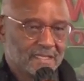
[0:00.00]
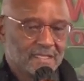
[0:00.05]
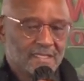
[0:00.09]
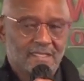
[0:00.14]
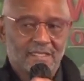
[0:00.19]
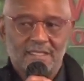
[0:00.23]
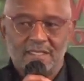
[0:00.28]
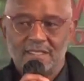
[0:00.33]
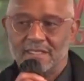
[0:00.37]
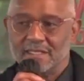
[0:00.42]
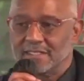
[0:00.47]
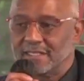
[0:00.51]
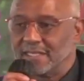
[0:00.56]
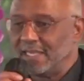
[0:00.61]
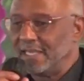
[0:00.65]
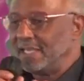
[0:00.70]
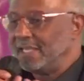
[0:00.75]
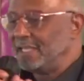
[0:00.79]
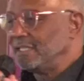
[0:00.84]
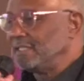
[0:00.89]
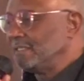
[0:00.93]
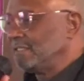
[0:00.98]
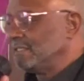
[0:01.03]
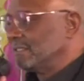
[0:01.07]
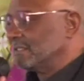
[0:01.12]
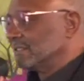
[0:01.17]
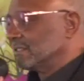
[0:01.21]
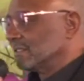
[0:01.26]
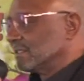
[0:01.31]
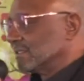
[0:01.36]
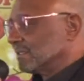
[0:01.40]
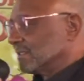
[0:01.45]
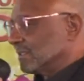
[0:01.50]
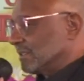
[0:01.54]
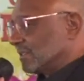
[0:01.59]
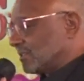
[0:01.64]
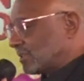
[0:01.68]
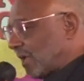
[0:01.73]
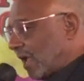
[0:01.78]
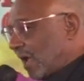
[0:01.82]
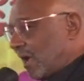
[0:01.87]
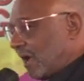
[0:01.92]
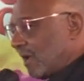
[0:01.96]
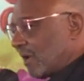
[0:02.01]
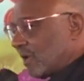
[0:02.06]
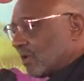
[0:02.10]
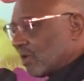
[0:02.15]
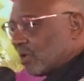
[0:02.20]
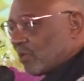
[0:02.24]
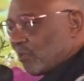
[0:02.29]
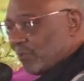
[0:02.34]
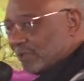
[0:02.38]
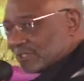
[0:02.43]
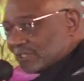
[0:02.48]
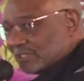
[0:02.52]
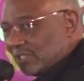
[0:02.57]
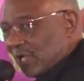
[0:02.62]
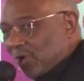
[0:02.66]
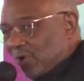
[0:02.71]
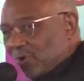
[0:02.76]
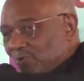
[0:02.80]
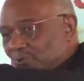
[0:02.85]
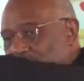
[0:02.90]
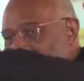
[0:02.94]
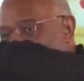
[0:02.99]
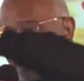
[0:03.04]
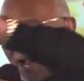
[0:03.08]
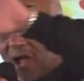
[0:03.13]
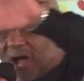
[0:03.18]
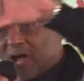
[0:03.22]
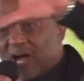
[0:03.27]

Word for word: King Saul was known throughout all of